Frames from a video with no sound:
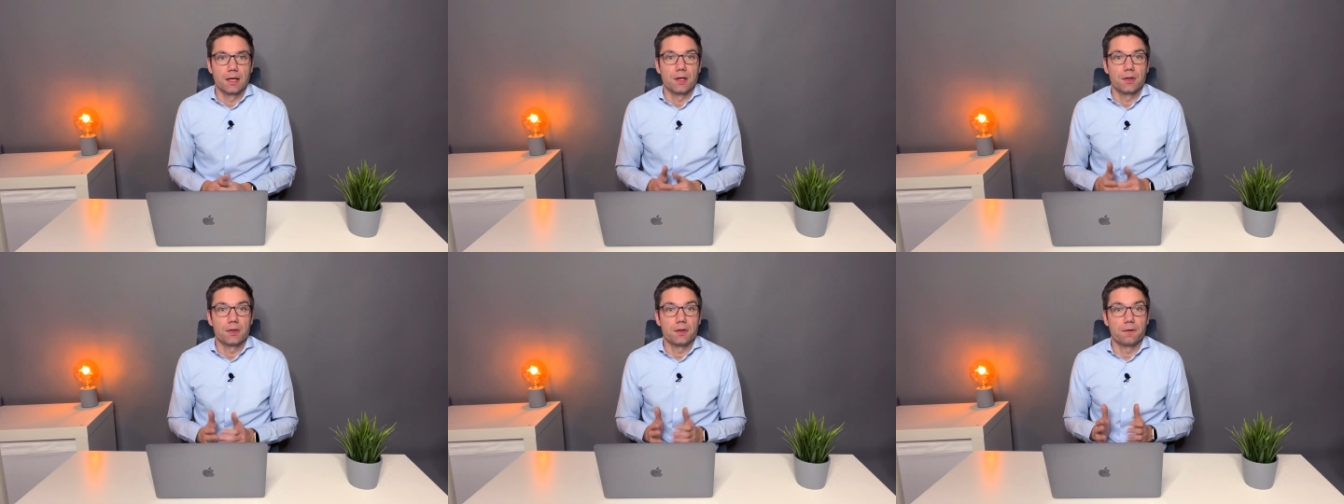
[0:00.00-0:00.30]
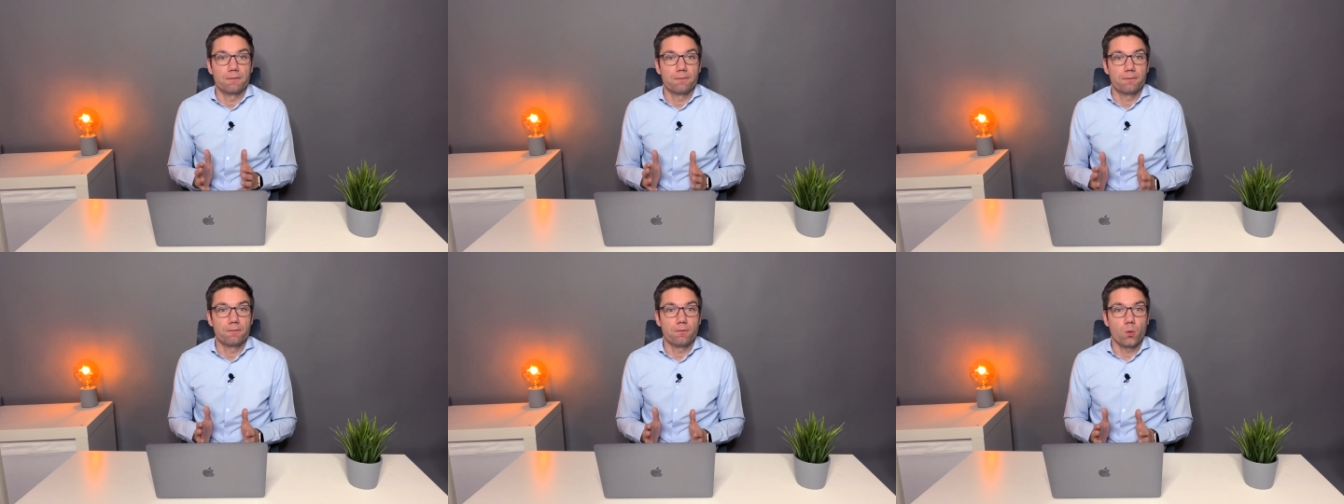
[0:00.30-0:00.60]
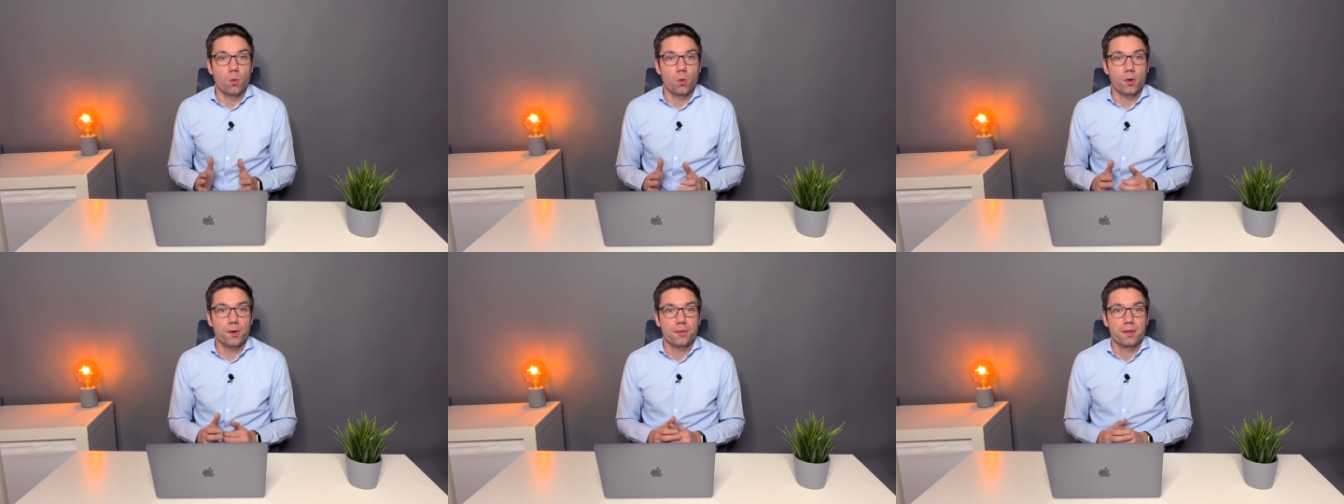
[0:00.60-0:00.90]
The
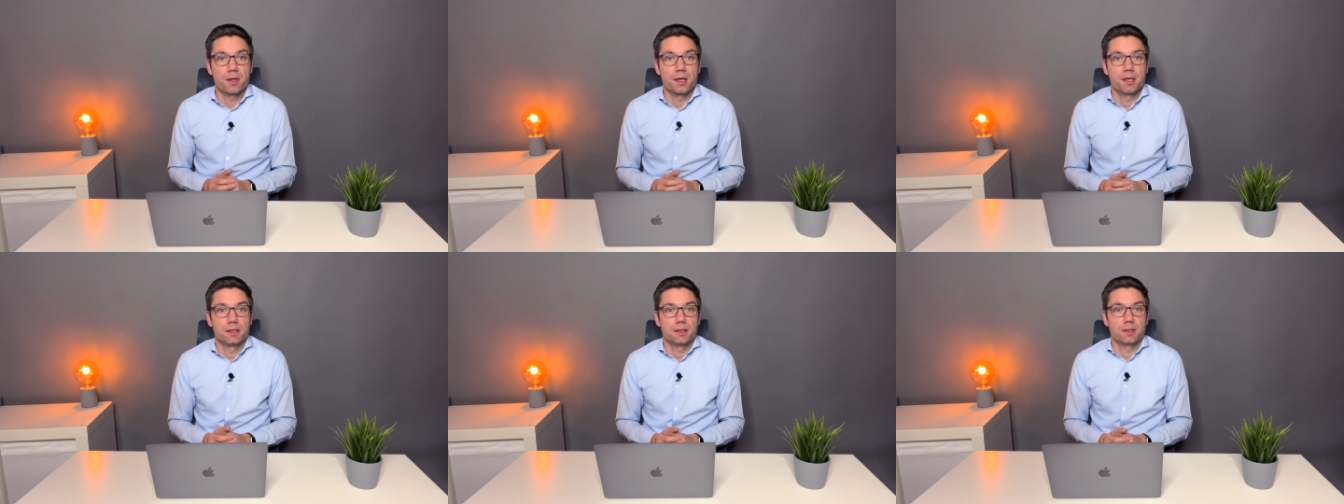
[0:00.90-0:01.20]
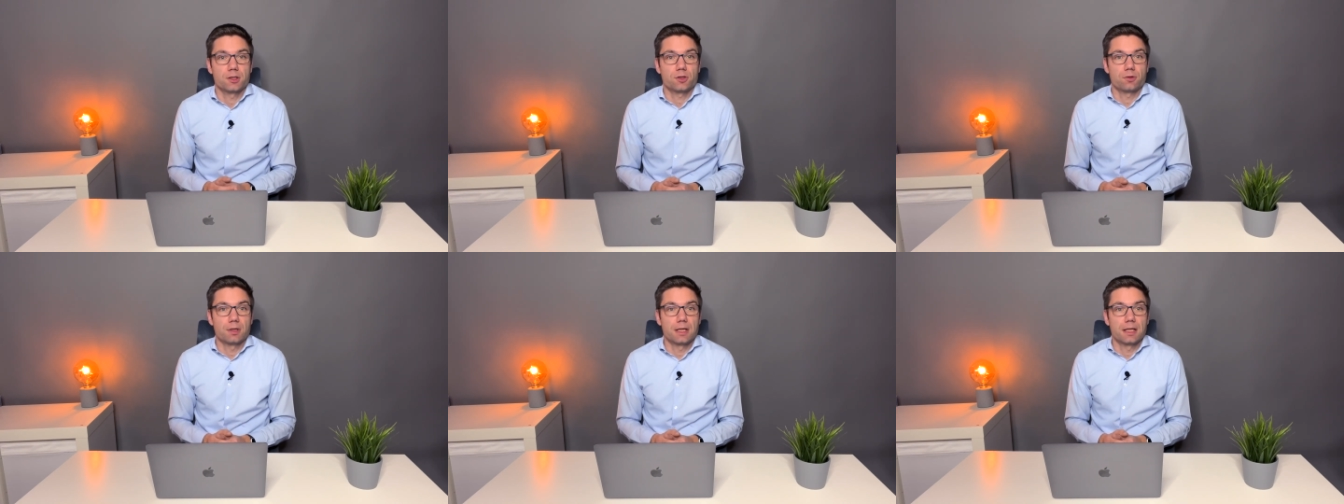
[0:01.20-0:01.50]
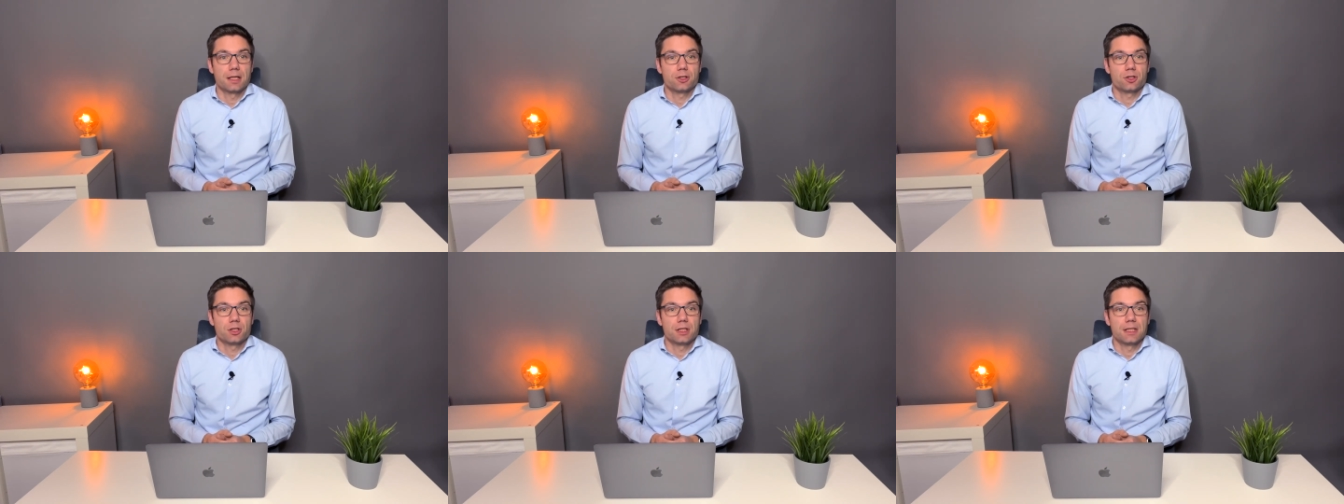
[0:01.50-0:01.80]
fourth
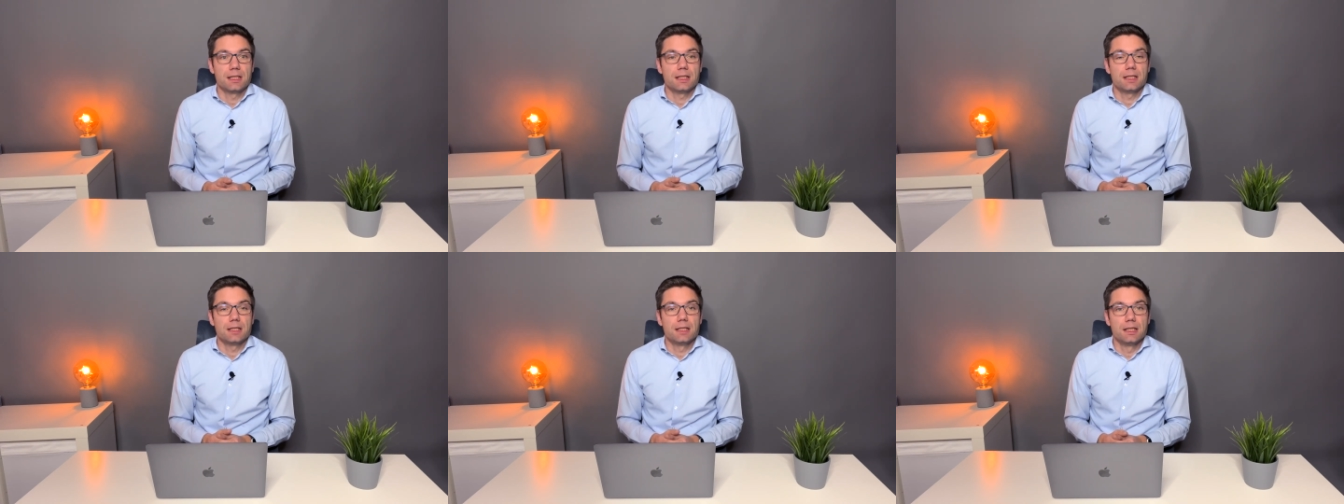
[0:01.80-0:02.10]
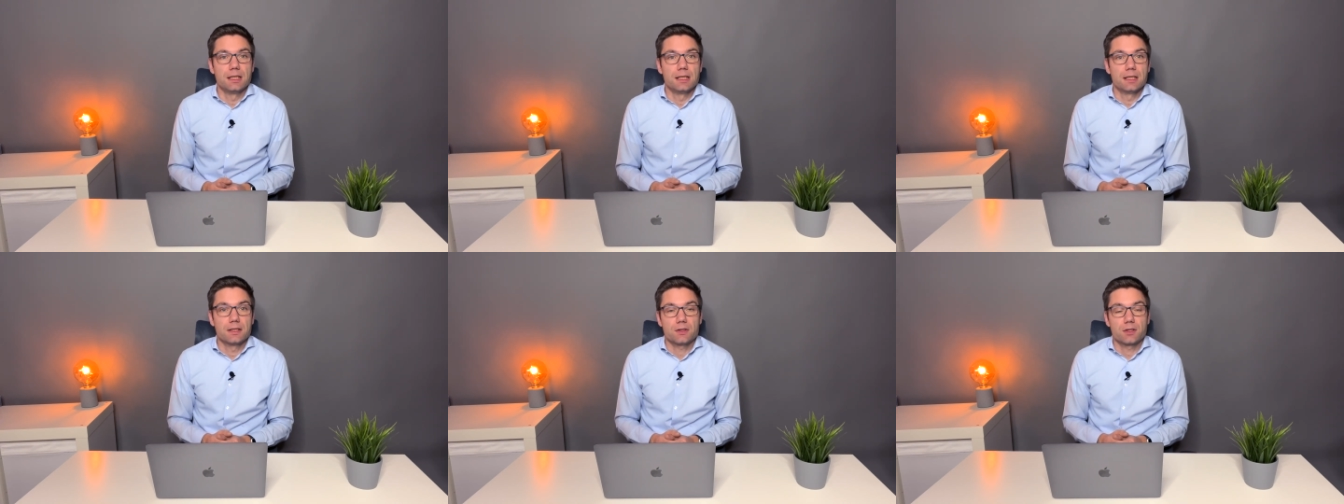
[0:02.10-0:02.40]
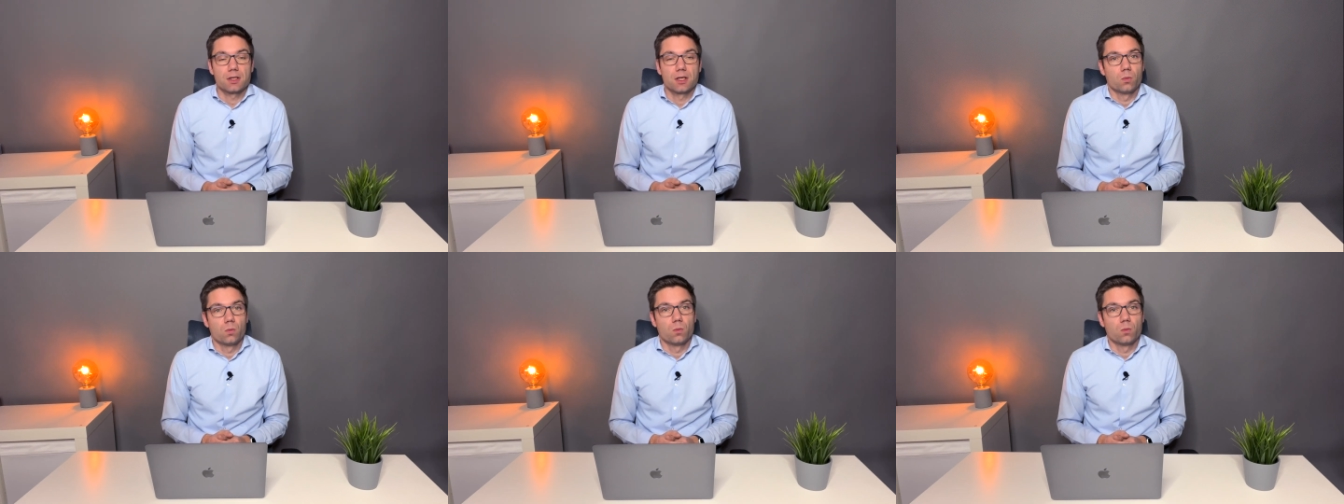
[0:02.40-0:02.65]
strategy is